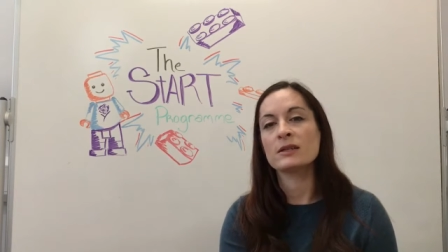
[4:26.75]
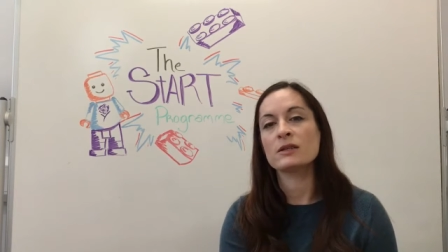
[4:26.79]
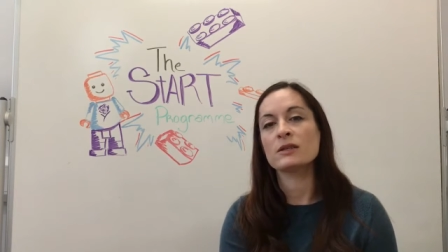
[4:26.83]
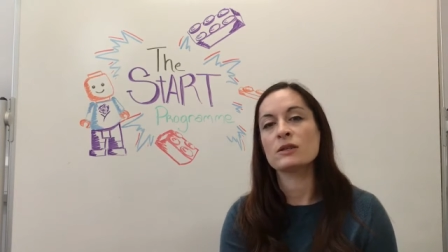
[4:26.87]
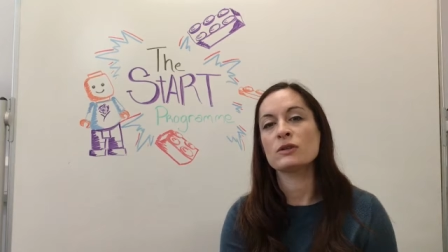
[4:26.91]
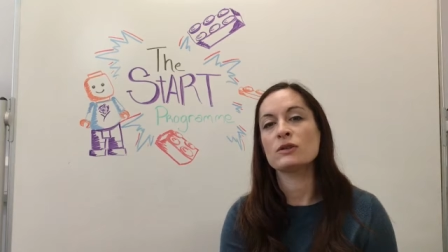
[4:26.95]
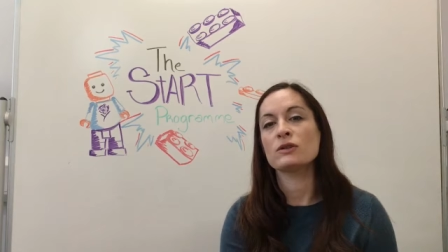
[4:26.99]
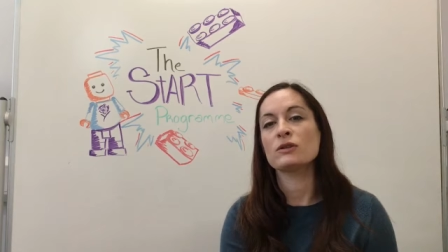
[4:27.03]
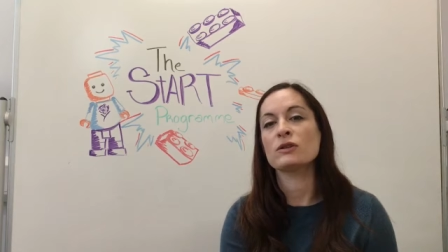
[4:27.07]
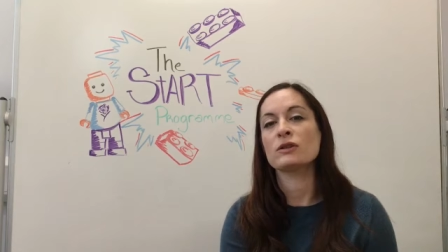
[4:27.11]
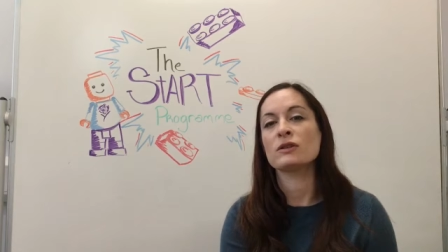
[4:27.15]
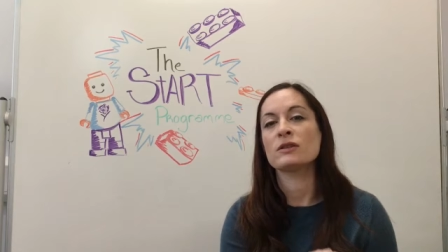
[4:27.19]

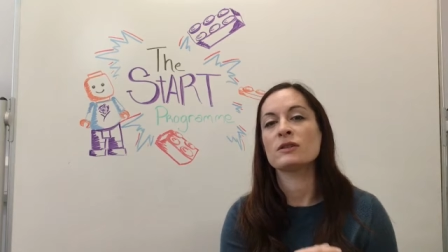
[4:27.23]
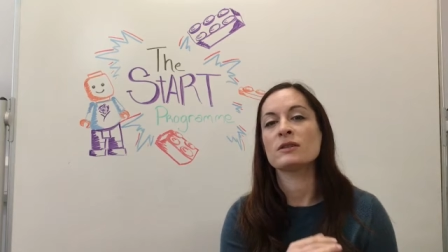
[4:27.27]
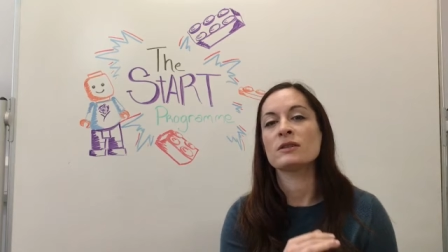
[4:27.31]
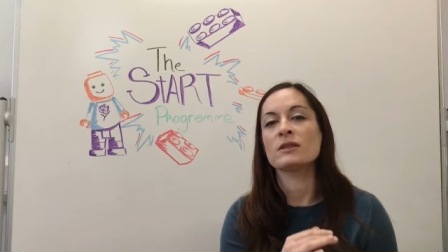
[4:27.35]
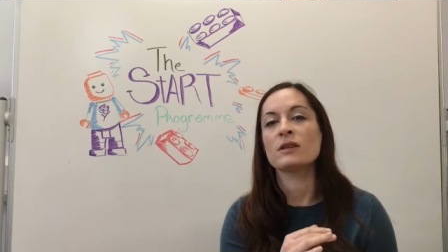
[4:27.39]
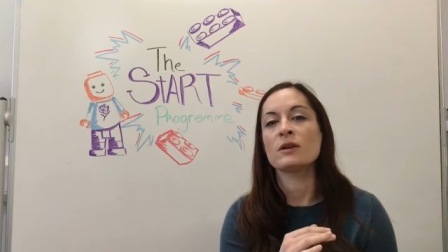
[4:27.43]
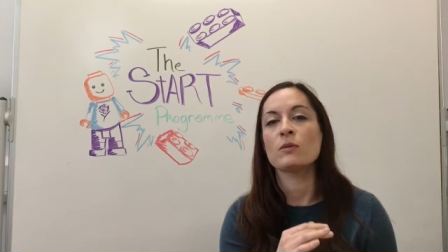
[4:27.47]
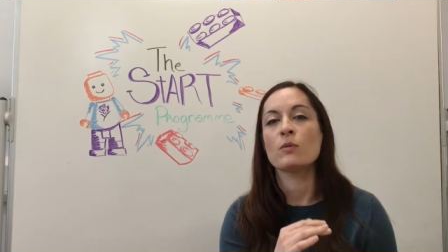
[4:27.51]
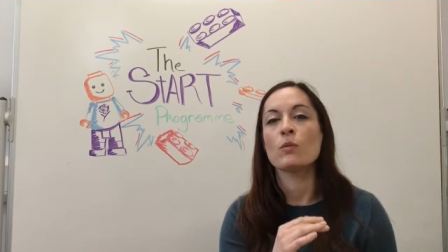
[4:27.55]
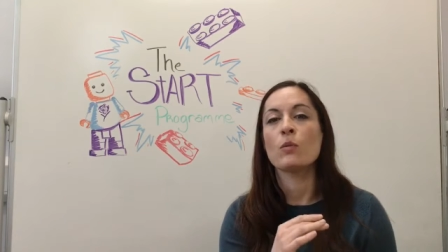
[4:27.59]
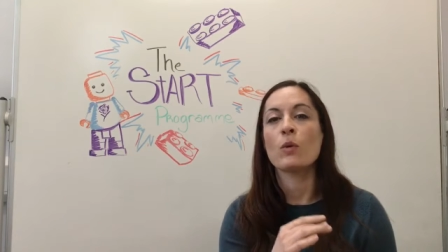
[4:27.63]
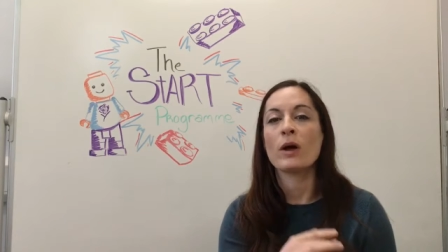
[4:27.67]
so you can
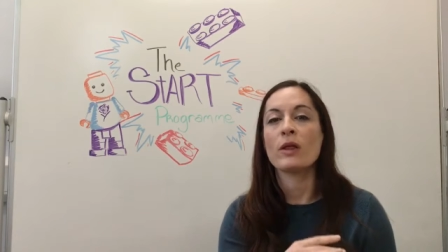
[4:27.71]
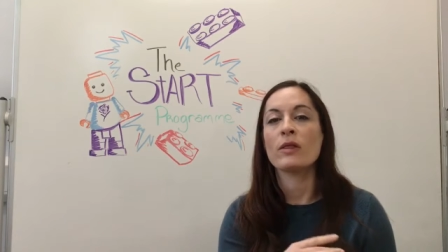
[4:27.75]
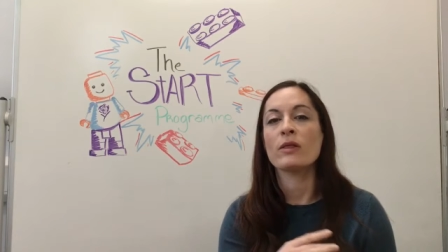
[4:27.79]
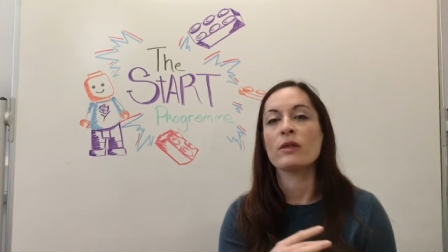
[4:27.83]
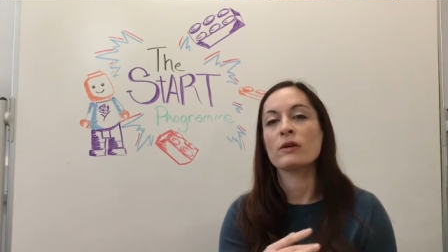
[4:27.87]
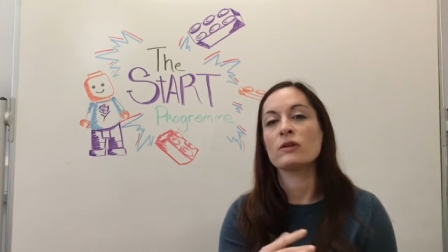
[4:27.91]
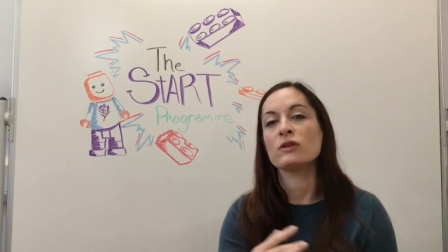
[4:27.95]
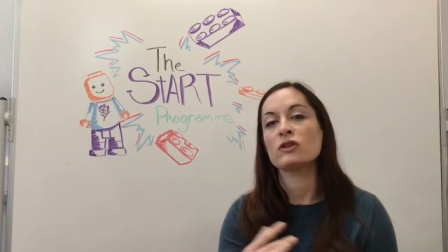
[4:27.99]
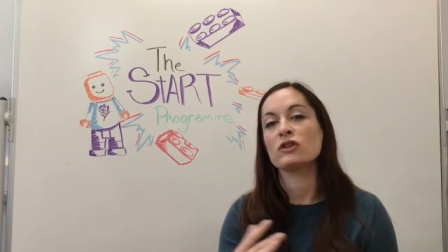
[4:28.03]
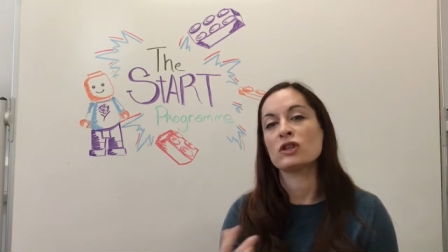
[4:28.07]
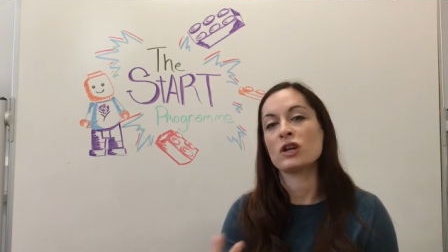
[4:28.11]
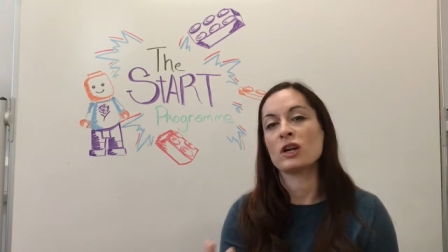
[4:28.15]
see when
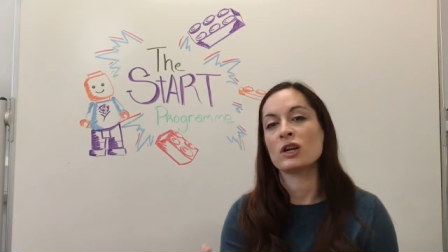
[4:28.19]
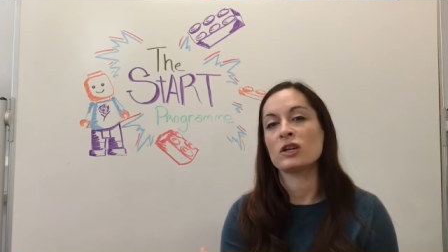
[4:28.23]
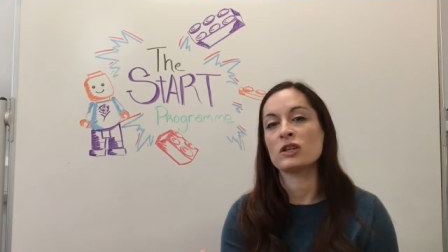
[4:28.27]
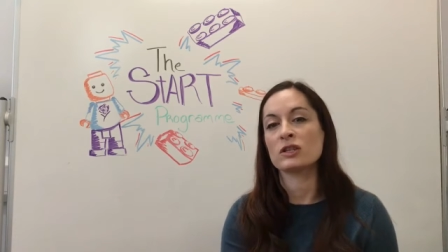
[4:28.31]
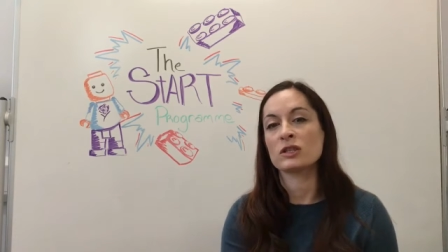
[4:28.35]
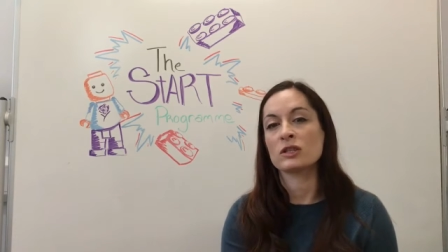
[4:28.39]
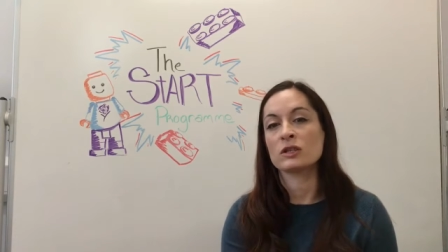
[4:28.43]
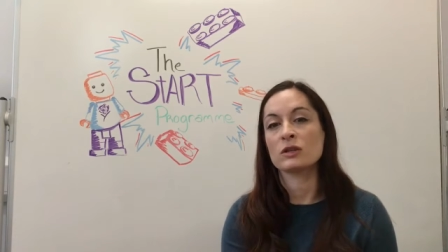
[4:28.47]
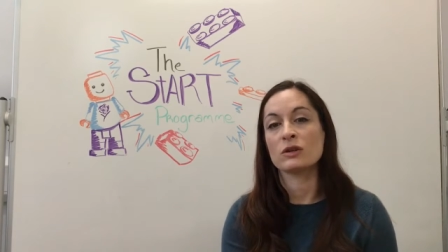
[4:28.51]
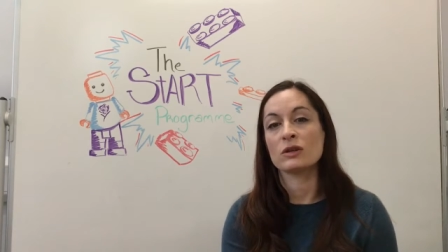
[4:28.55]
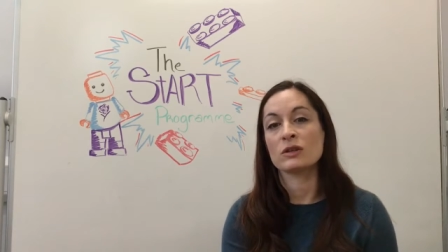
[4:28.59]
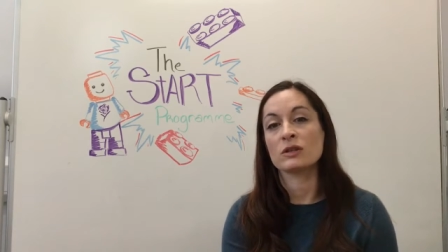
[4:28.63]
those
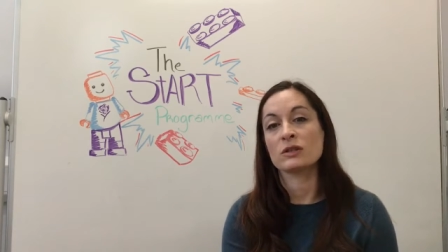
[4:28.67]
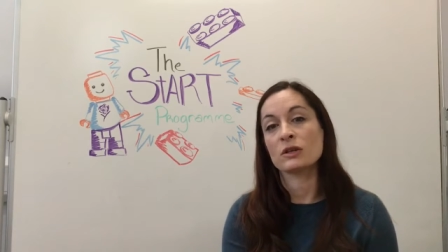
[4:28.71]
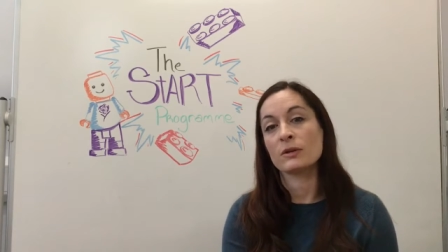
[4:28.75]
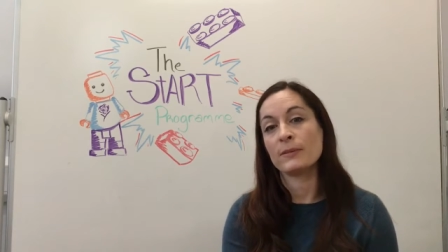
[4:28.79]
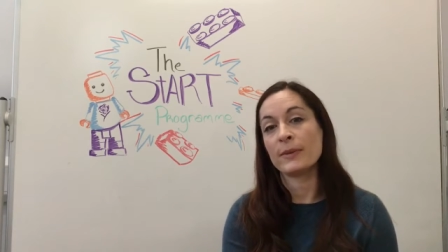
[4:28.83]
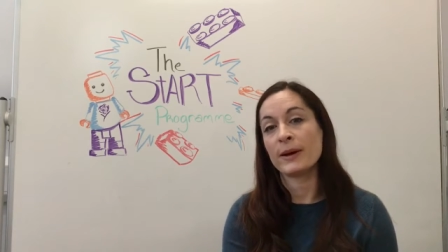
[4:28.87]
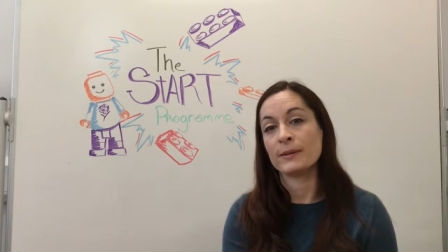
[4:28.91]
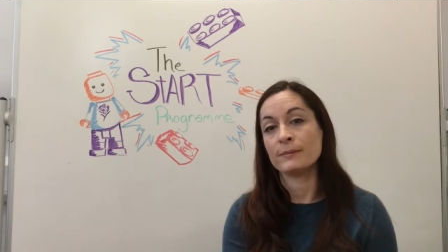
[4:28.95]
changes are going to come